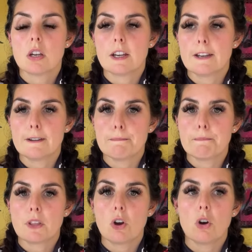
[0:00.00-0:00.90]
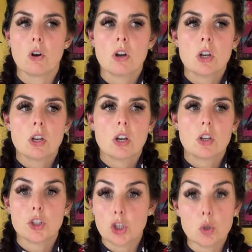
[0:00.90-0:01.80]
or
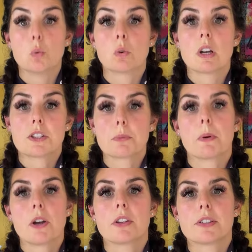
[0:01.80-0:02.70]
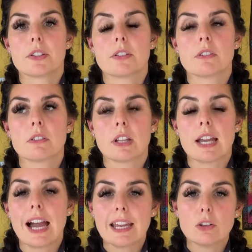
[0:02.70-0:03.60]
you as a person. Like
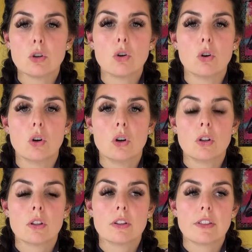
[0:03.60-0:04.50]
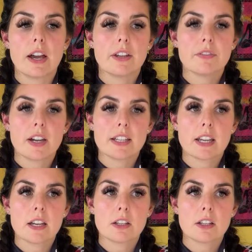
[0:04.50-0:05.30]
I know that if I